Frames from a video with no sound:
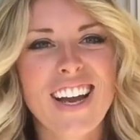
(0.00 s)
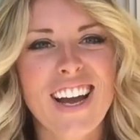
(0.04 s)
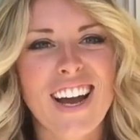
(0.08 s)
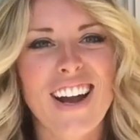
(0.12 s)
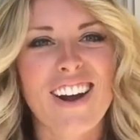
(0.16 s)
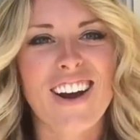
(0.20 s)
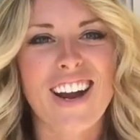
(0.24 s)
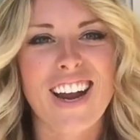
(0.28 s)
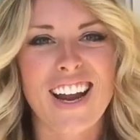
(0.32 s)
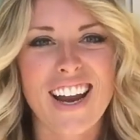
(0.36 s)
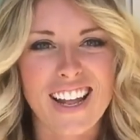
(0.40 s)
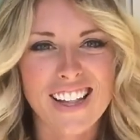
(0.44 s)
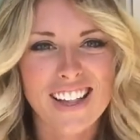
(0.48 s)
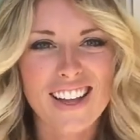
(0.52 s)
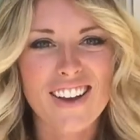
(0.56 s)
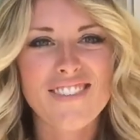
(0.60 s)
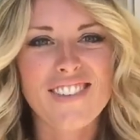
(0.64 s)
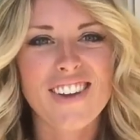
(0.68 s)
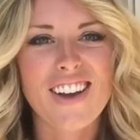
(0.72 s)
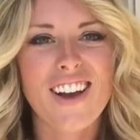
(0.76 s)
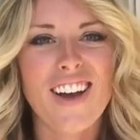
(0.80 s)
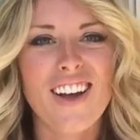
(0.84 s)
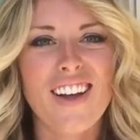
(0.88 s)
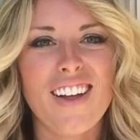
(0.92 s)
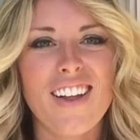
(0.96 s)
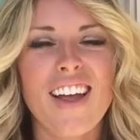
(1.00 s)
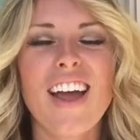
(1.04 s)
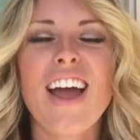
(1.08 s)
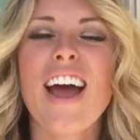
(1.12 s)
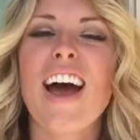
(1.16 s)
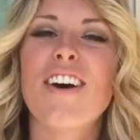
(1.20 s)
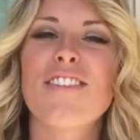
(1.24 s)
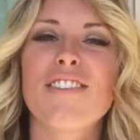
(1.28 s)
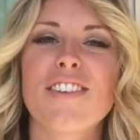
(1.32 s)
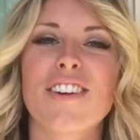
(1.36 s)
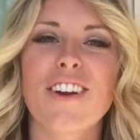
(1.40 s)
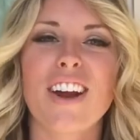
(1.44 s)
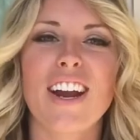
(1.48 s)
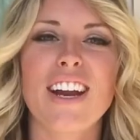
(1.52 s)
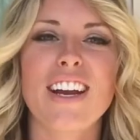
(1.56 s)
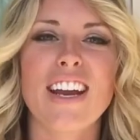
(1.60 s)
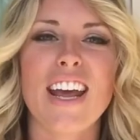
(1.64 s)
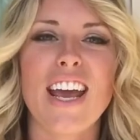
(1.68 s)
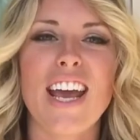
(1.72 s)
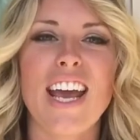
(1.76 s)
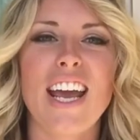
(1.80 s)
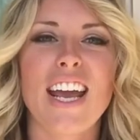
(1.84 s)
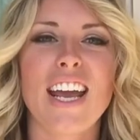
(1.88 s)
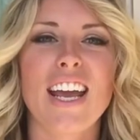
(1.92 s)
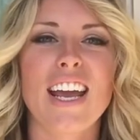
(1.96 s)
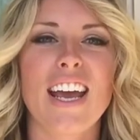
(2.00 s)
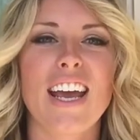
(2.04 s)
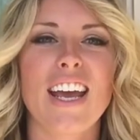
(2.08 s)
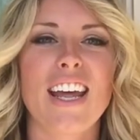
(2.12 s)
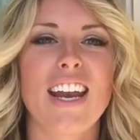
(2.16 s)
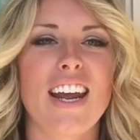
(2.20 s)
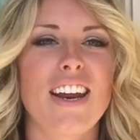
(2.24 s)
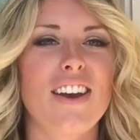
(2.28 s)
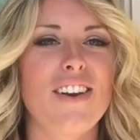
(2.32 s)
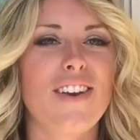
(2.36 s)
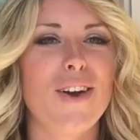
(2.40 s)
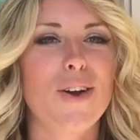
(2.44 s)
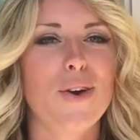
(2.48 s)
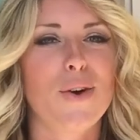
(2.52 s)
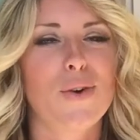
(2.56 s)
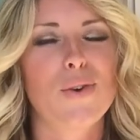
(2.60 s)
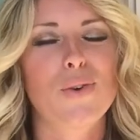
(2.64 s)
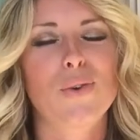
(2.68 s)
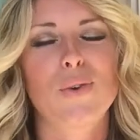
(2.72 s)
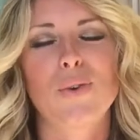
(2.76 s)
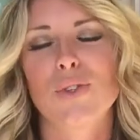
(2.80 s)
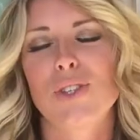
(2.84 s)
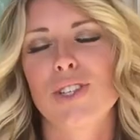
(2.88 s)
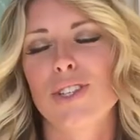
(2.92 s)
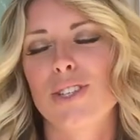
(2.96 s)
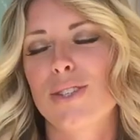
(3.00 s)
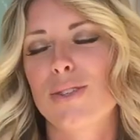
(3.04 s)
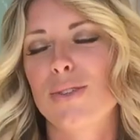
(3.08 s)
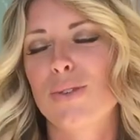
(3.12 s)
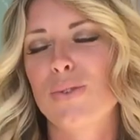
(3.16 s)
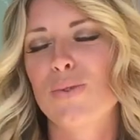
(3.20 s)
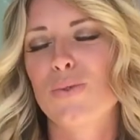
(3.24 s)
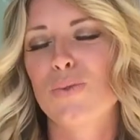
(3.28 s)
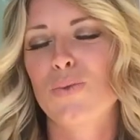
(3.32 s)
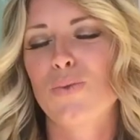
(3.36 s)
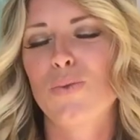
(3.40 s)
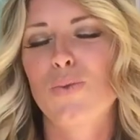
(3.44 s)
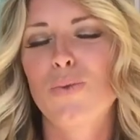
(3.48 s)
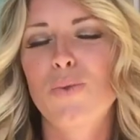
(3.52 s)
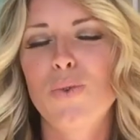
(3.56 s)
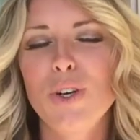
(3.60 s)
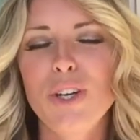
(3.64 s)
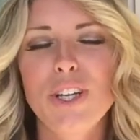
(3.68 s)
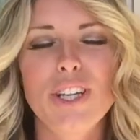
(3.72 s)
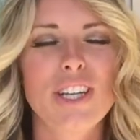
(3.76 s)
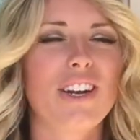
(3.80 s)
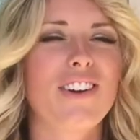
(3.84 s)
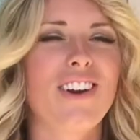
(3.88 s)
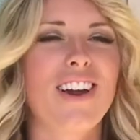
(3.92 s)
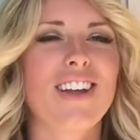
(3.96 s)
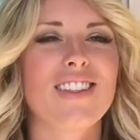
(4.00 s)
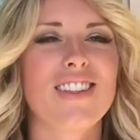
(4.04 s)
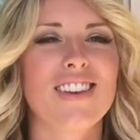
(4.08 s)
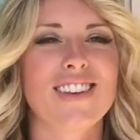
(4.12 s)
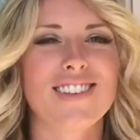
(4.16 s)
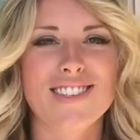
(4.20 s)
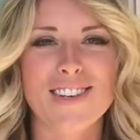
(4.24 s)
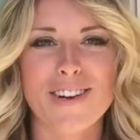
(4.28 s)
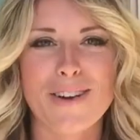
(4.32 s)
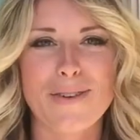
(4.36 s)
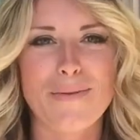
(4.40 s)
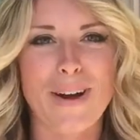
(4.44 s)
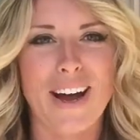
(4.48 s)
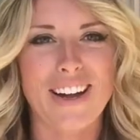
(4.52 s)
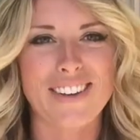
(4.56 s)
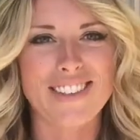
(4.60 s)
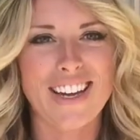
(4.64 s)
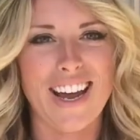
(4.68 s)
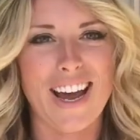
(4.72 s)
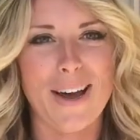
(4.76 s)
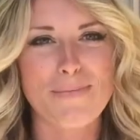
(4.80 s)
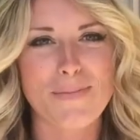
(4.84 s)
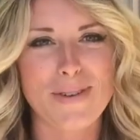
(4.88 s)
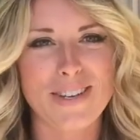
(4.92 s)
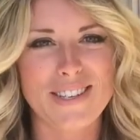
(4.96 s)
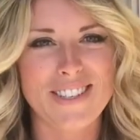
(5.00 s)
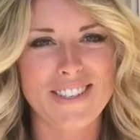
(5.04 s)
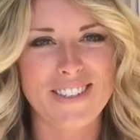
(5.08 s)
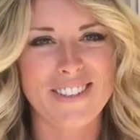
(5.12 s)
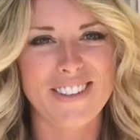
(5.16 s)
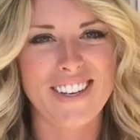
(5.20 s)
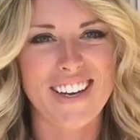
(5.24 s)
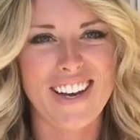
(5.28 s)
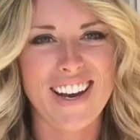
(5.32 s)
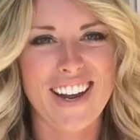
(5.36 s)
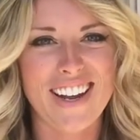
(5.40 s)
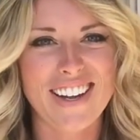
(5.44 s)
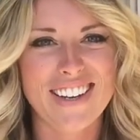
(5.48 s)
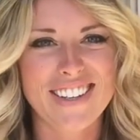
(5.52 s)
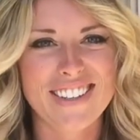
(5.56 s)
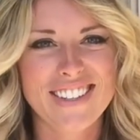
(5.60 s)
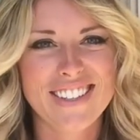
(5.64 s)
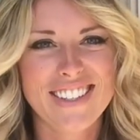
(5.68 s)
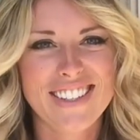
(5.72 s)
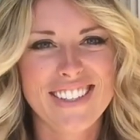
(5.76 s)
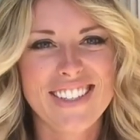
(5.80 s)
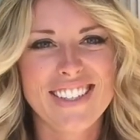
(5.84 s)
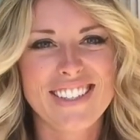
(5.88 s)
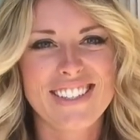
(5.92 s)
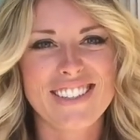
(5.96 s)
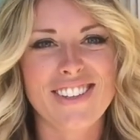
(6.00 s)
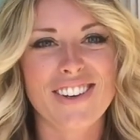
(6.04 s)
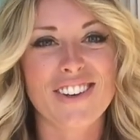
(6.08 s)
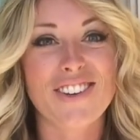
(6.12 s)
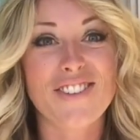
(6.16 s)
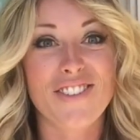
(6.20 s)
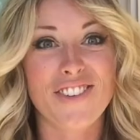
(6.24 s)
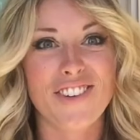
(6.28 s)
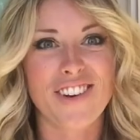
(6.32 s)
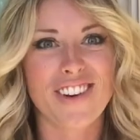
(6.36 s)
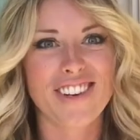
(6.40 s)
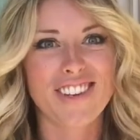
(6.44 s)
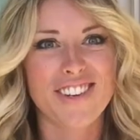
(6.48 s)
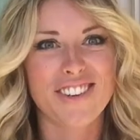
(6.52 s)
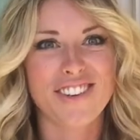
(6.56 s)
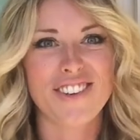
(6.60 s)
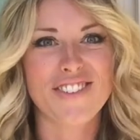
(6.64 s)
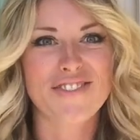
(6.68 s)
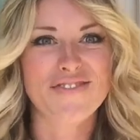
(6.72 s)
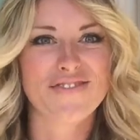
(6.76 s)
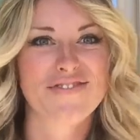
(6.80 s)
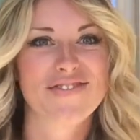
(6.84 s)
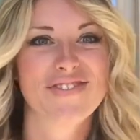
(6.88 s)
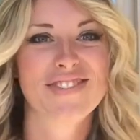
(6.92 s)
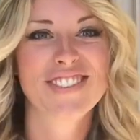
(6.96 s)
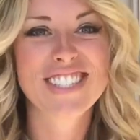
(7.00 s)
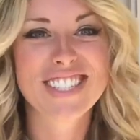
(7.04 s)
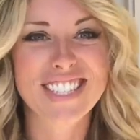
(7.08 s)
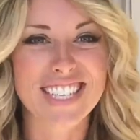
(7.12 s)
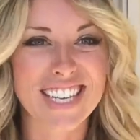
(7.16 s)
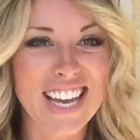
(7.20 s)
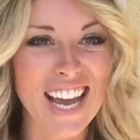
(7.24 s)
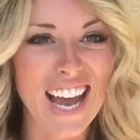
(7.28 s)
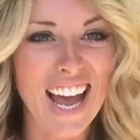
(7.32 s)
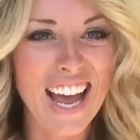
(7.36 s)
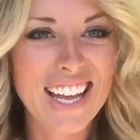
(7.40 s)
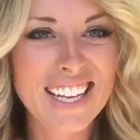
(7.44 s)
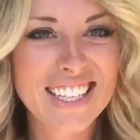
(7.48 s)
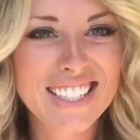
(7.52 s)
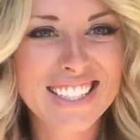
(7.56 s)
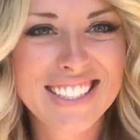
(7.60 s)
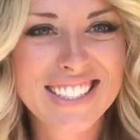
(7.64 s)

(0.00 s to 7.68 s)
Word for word: All right, I love y'all. Have a great day, and I know just really great things are about to happen to you today. Look forward to them. See ya.